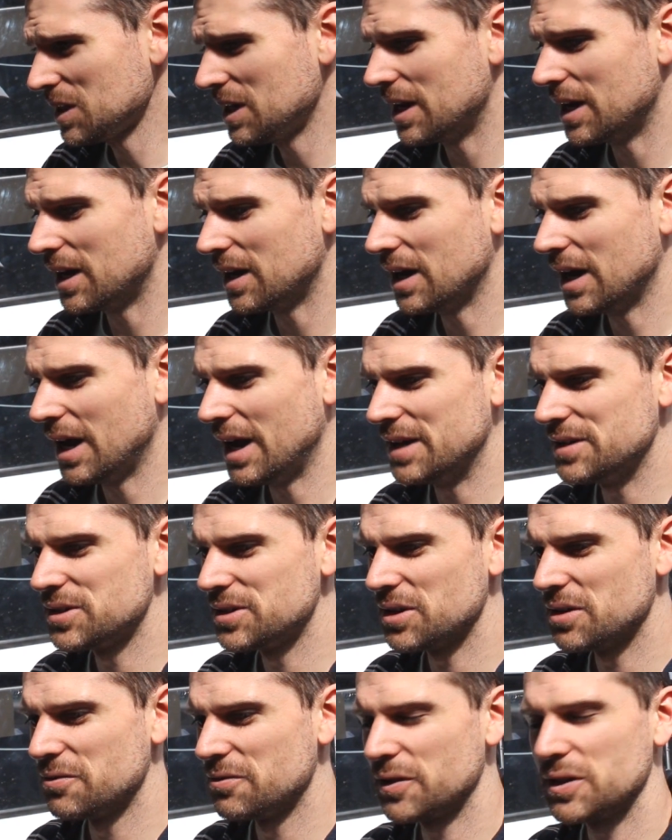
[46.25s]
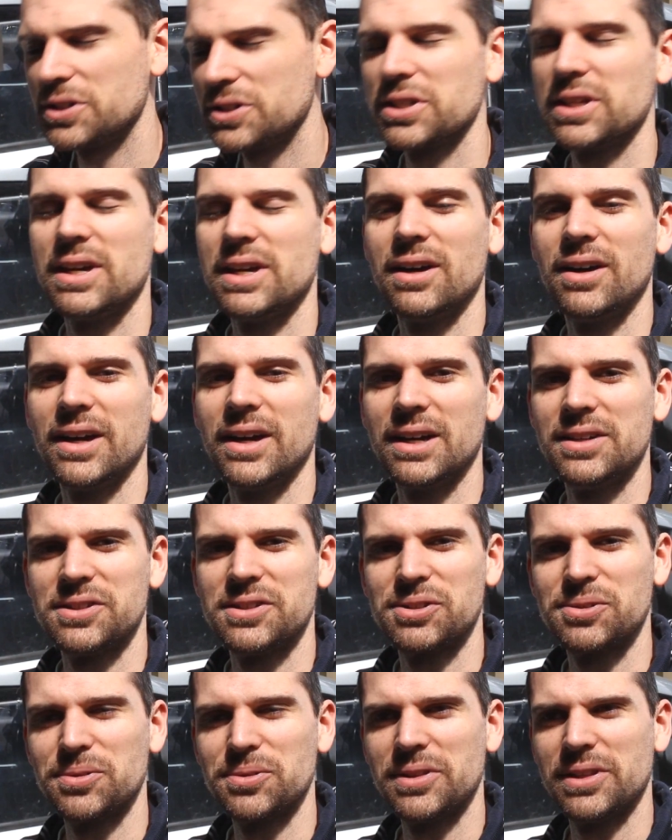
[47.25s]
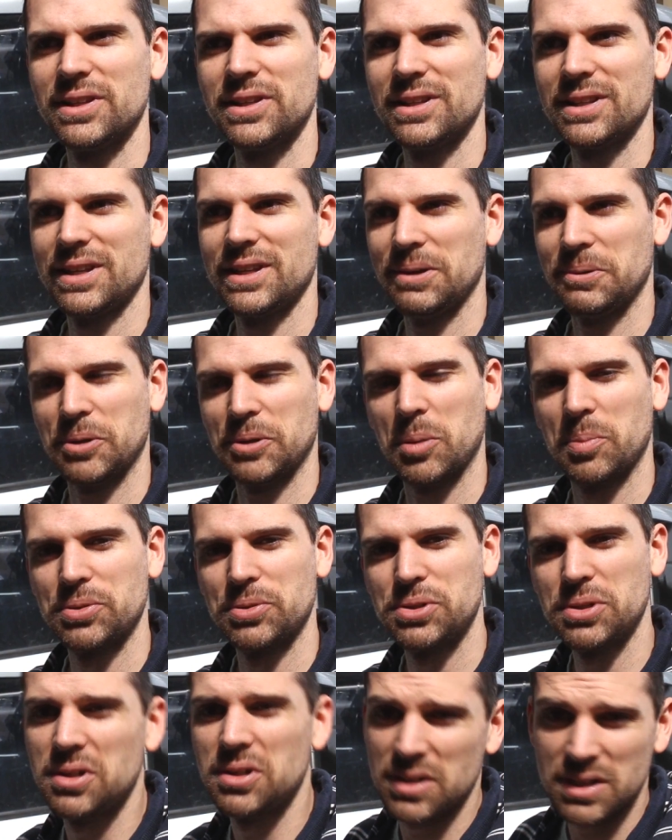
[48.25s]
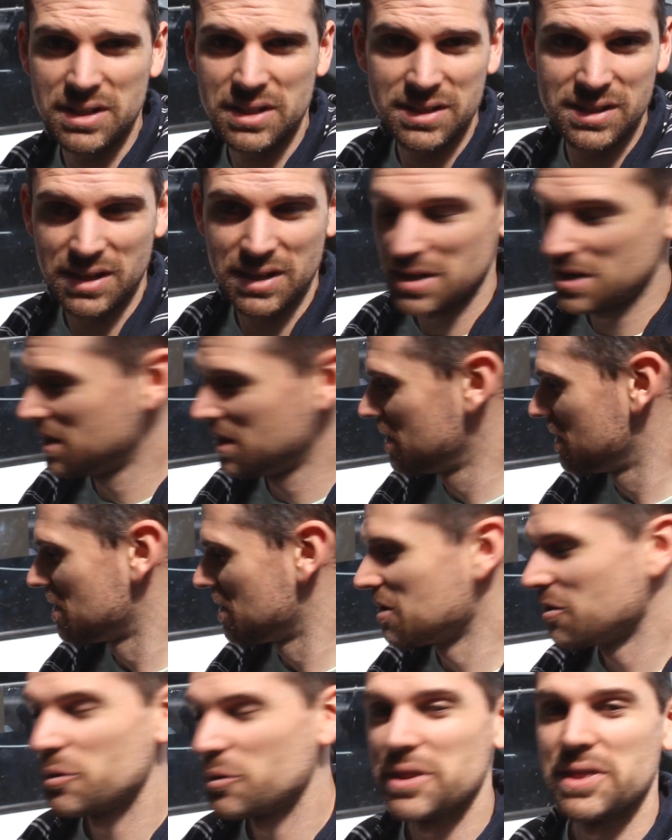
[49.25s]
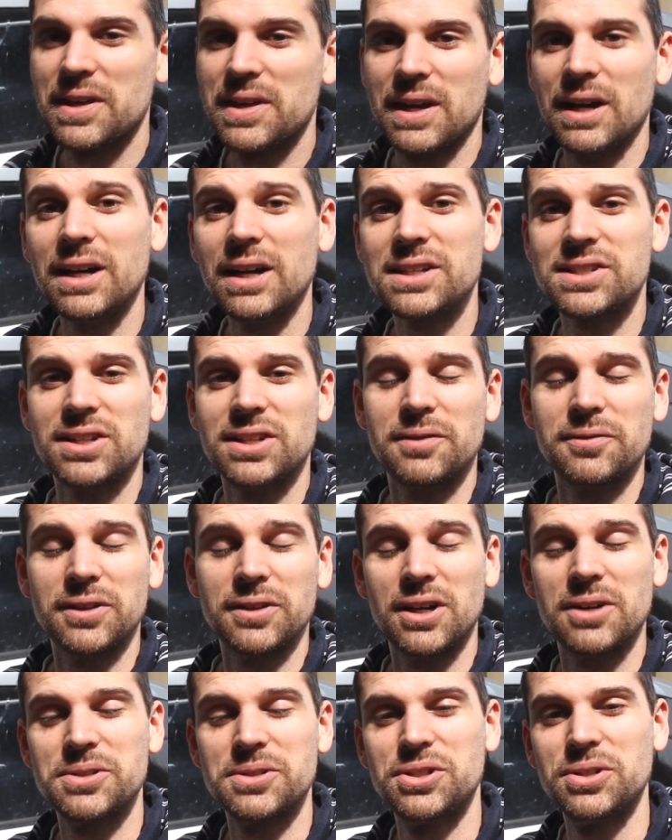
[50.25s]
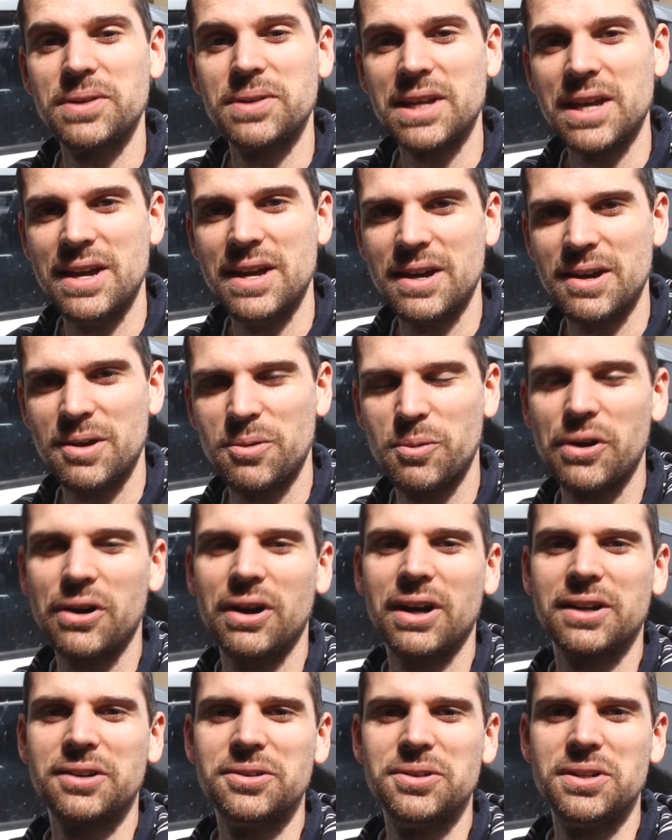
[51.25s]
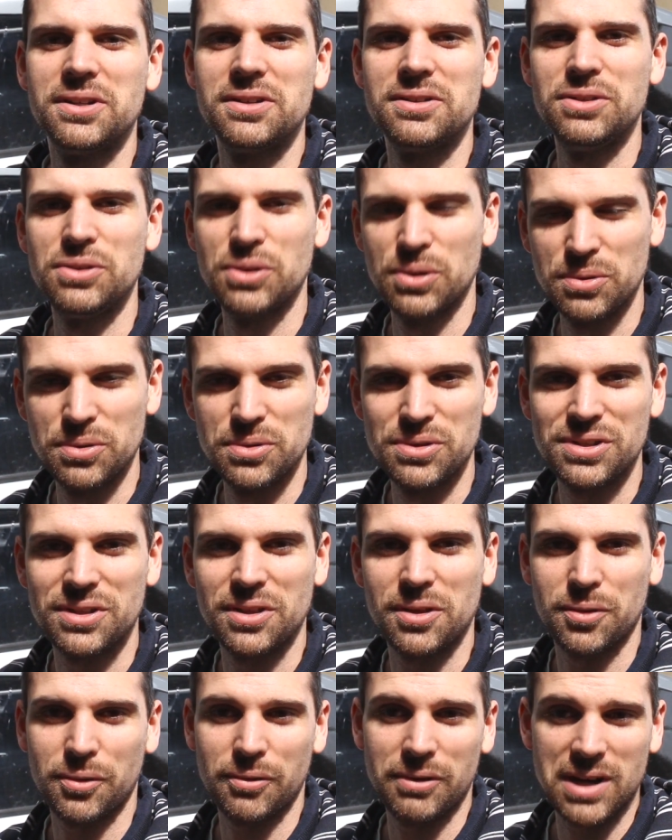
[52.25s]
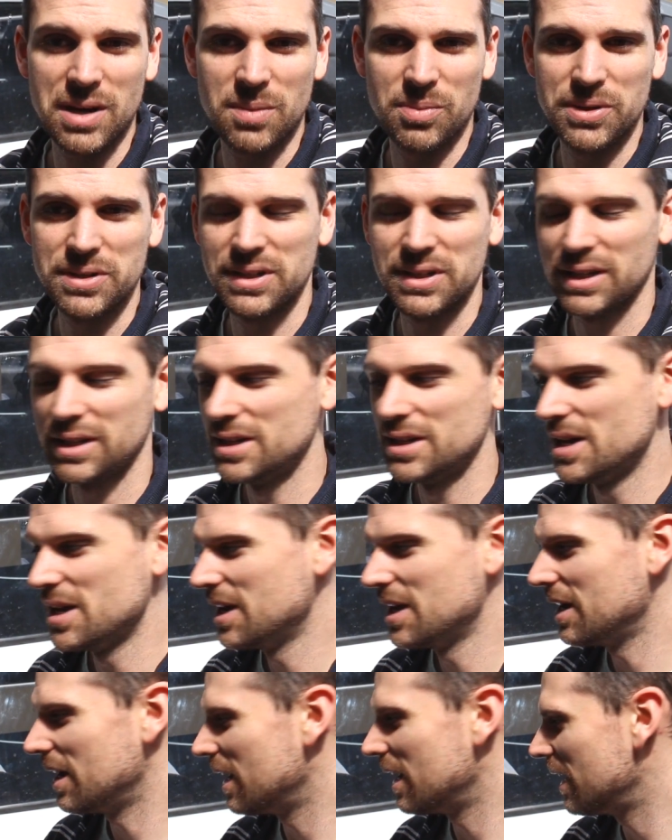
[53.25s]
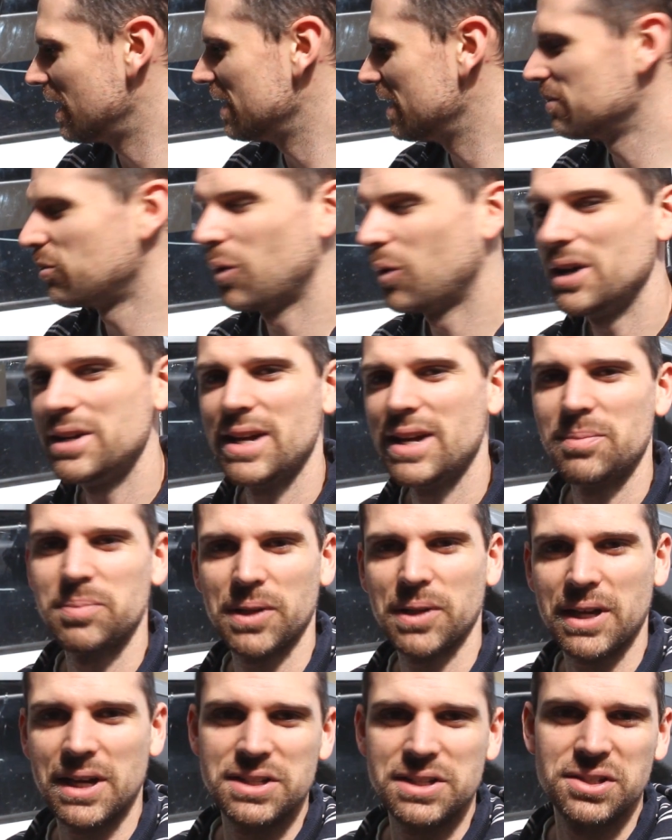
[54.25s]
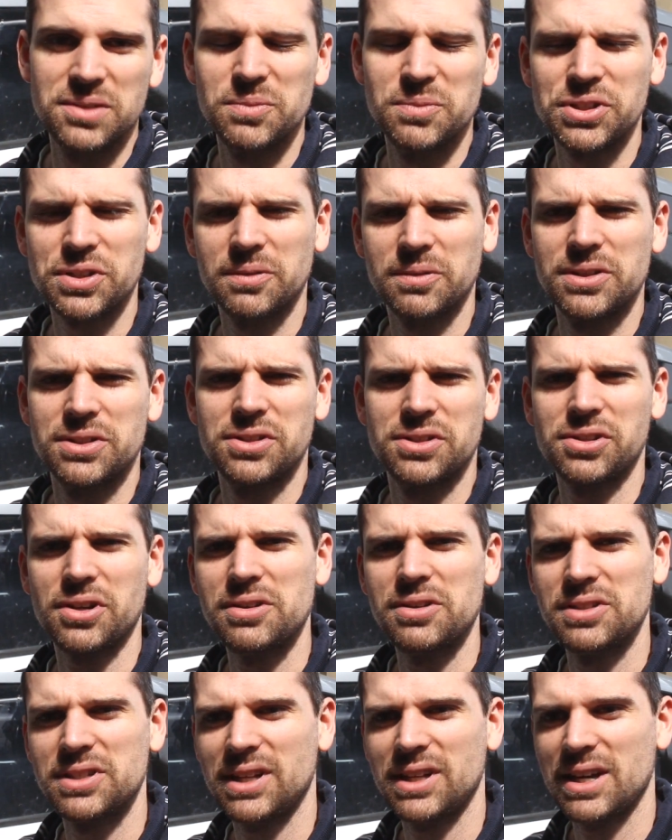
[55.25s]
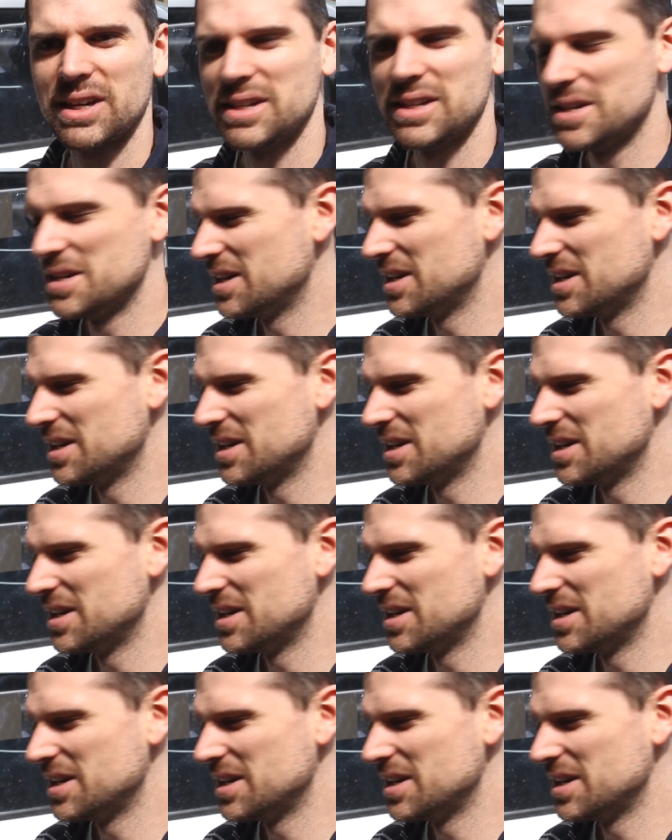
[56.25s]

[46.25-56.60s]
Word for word: Uh, and eventually I understood that there were opportunities with the car stuff that I was doing where I could use the three D printer. Uh, and one application which I wanted to show you today